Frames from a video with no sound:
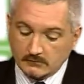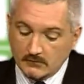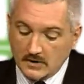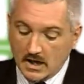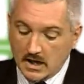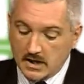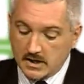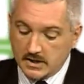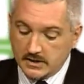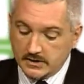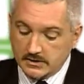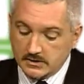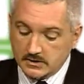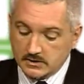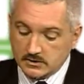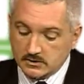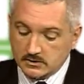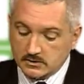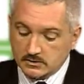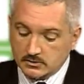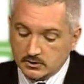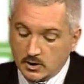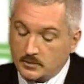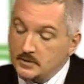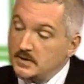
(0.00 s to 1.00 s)
And
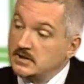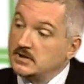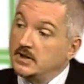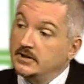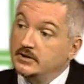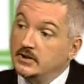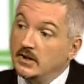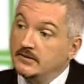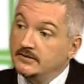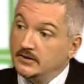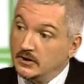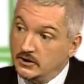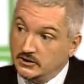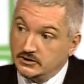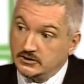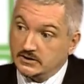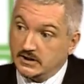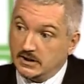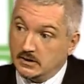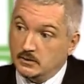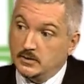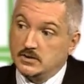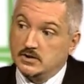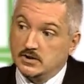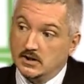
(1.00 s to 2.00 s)
topics like
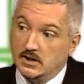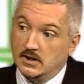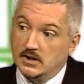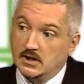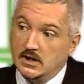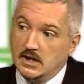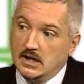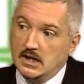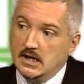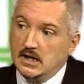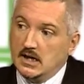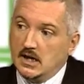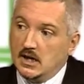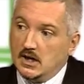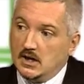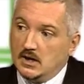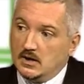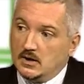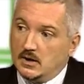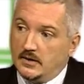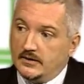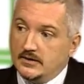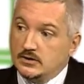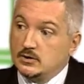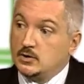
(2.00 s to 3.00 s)
diversity, which are
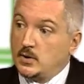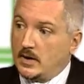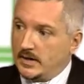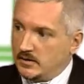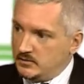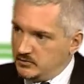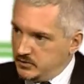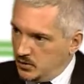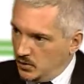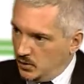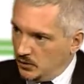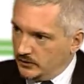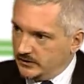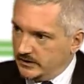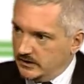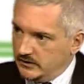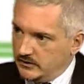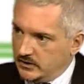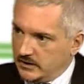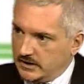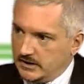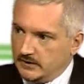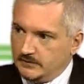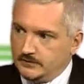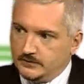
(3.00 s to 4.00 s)
it's quite important that you've
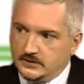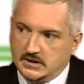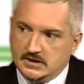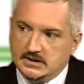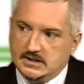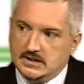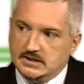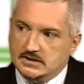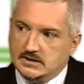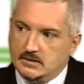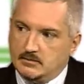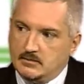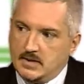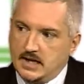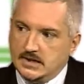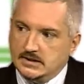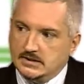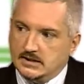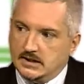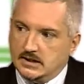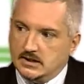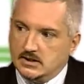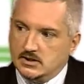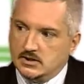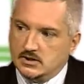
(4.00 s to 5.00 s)
got a consistent
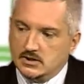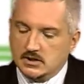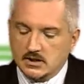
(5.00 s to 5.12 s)
message.